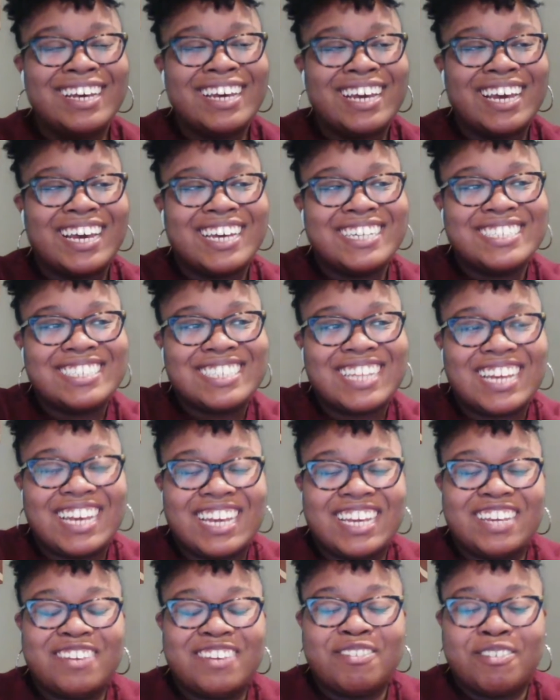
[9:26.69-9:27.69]
it's
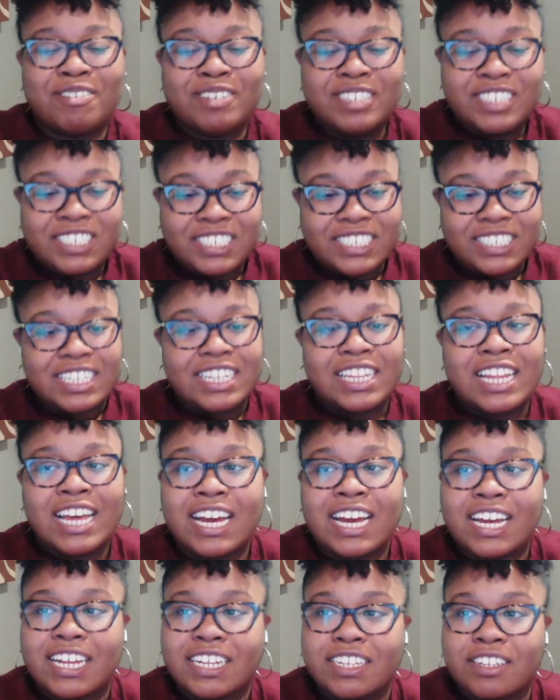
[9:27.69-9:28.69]
like, it's just a
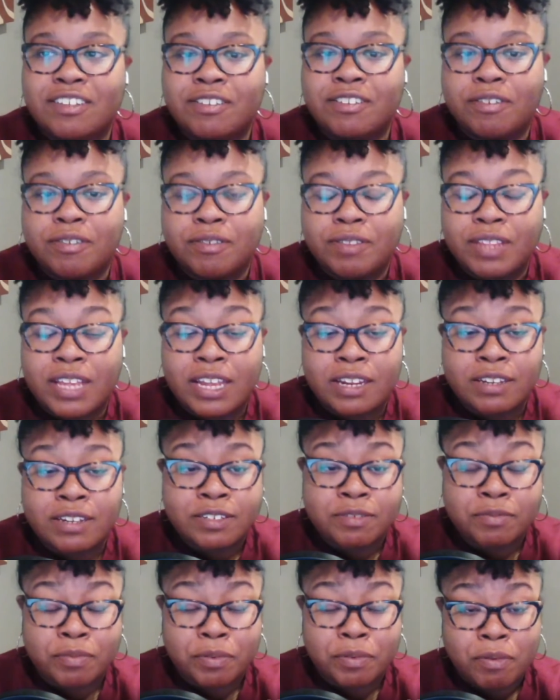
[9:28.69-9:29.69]
lot, that
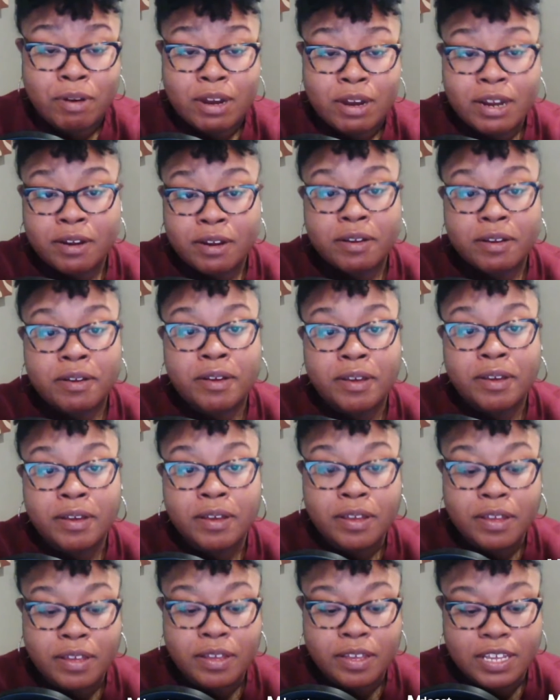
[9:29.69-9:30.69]
is
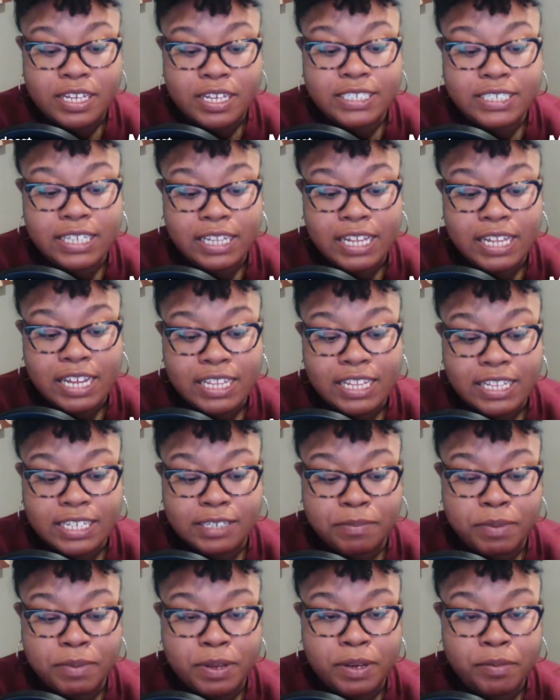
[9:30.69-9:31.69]
requiring, it's a lot
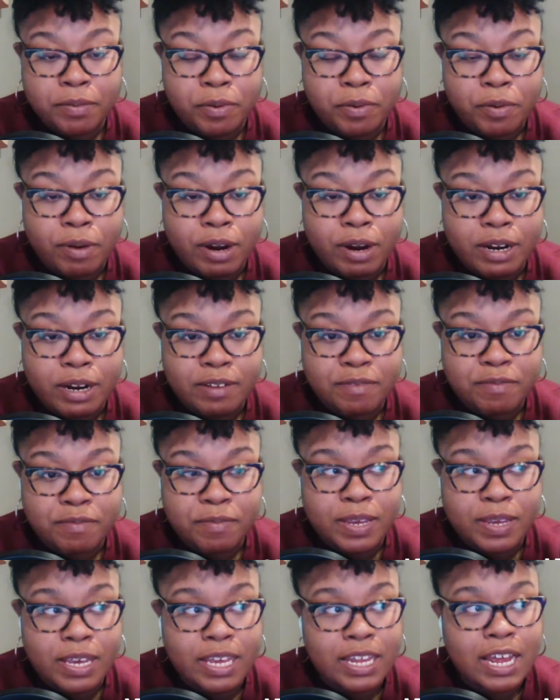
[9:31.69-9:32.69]
that's being required of
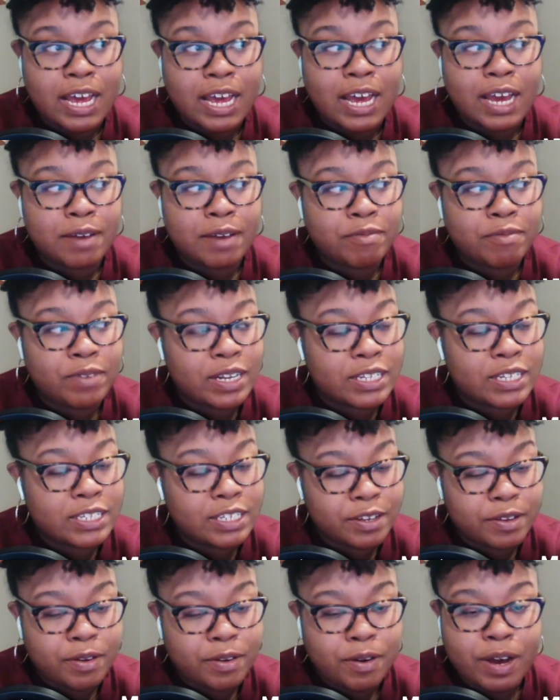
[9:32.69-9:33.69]
me. And when I
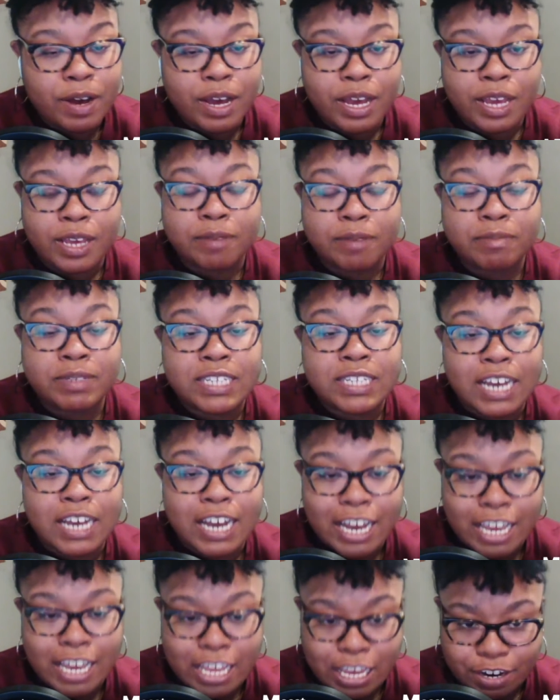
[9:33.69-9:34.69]
tell y'all I am
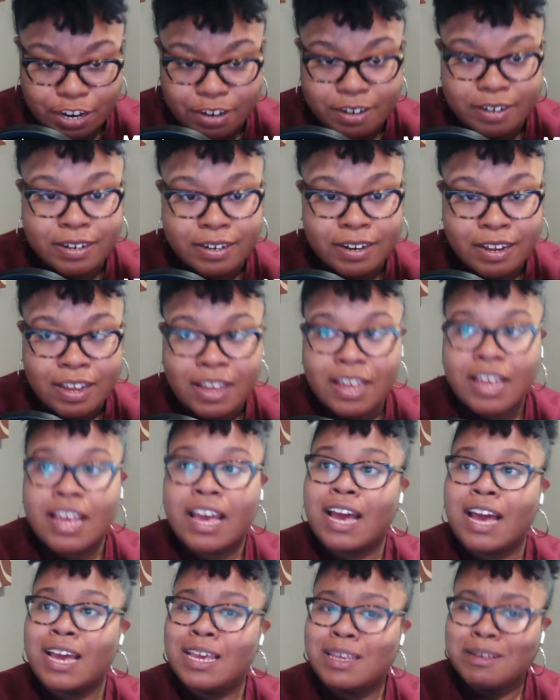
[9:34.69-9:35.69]
tired,
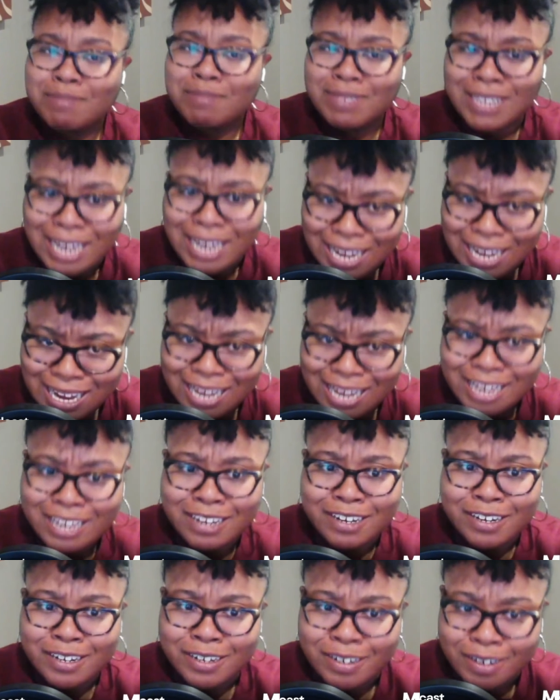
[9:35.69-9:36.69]
I am
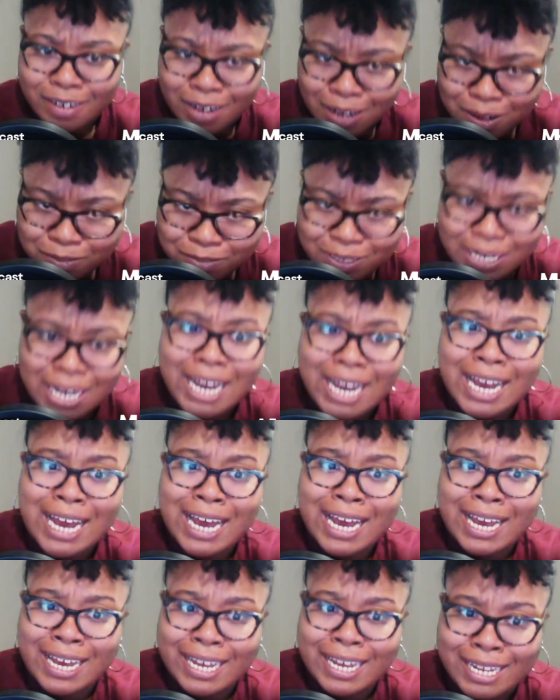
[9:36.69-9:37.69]
tired. I'm
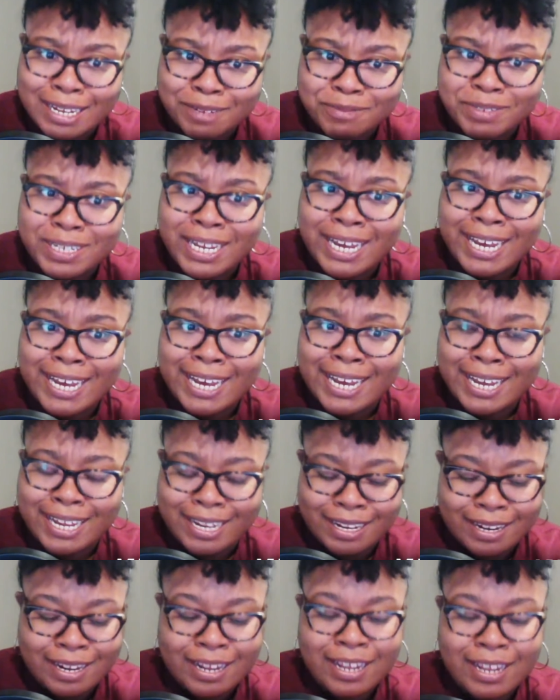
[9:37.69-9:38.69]
tired. I'm
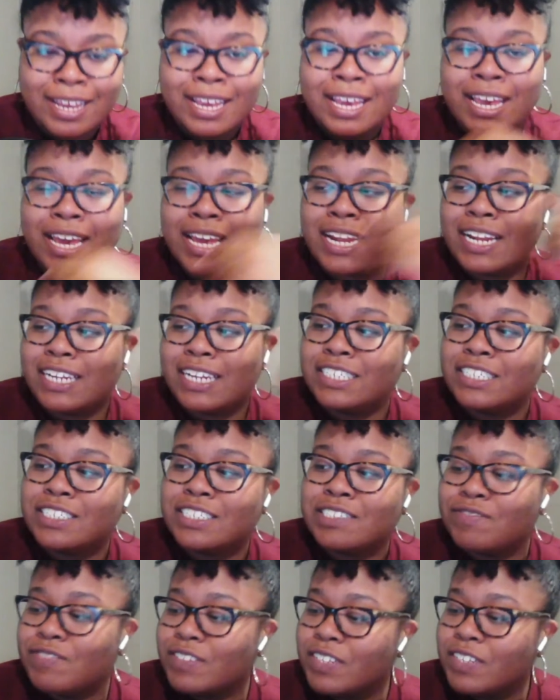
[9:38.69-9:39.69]
tired. And I
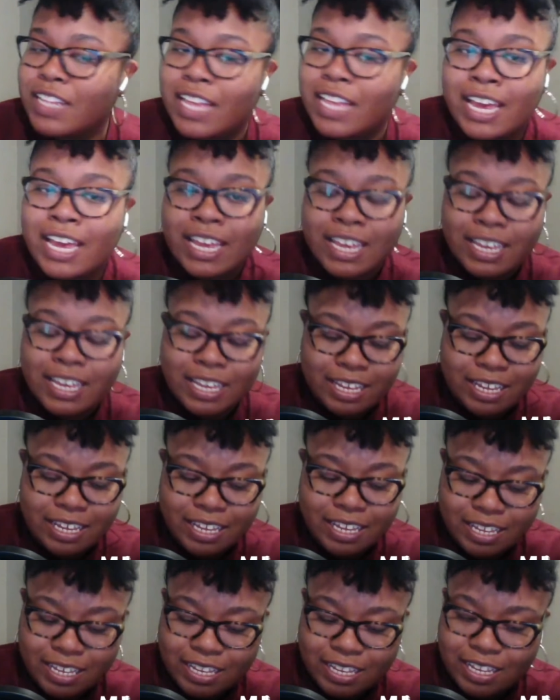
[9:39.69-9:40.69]
just feel like,
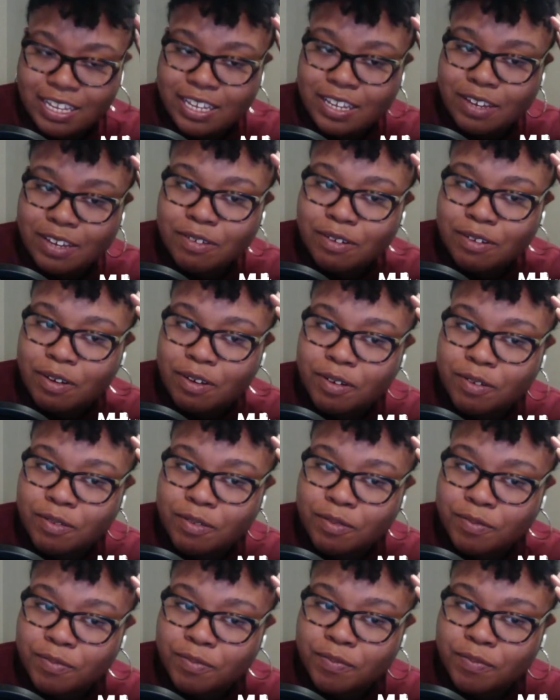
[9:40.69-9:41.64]
you know,